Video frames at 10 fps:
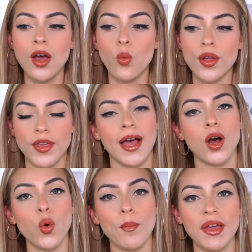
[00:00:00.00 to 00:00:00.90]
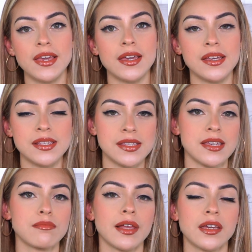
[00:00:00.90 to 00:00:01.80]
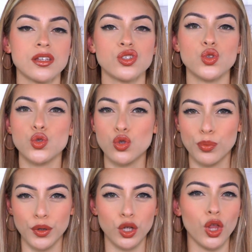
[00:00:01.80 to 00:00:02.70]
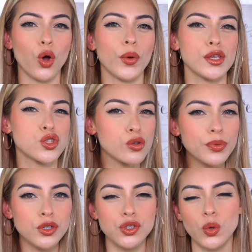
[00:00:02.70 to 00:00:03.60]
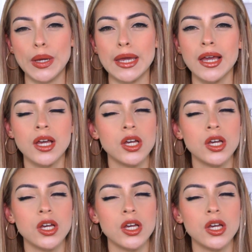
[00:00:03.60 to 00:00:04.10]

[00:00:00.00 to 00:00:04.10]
without making it seem like it's super glowy, super dewy,